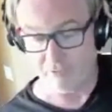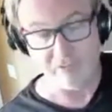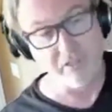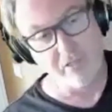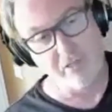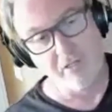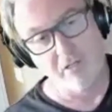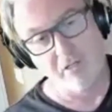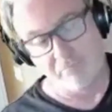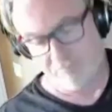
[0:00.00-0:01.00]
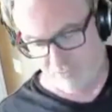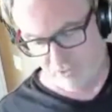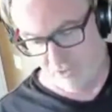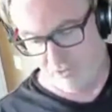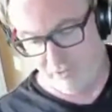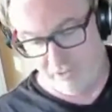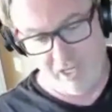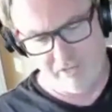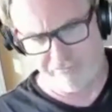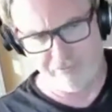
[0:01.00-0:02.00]
And
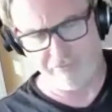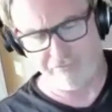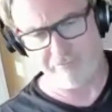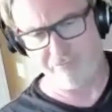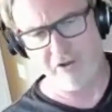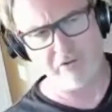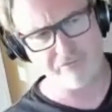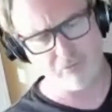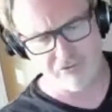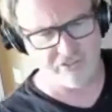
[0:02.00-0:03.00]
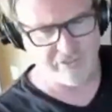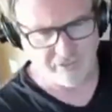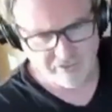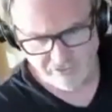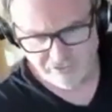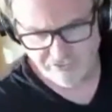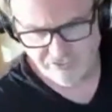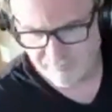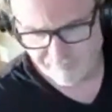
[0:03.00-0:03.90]
yeah, you're very fortunate because it's